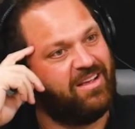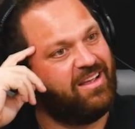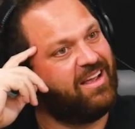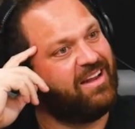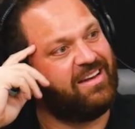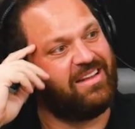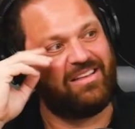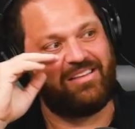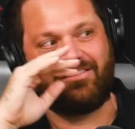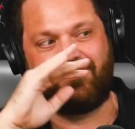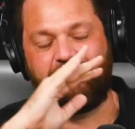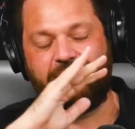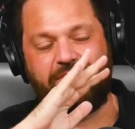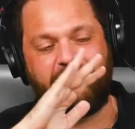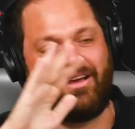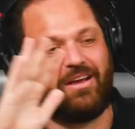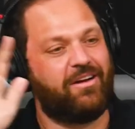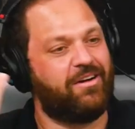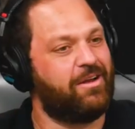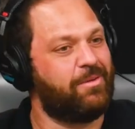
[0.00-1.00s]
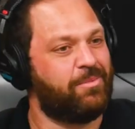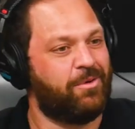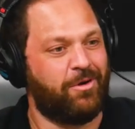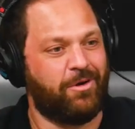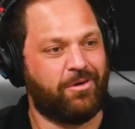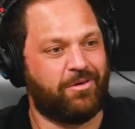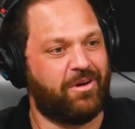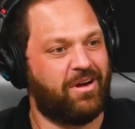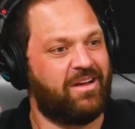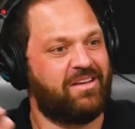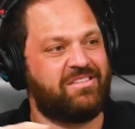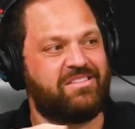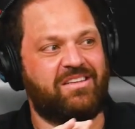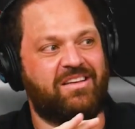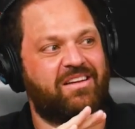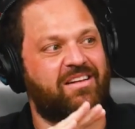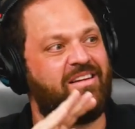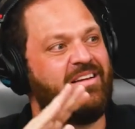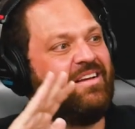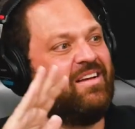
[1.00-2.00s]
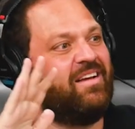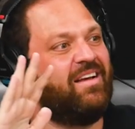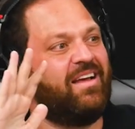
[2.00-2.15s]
and he's very polarizing.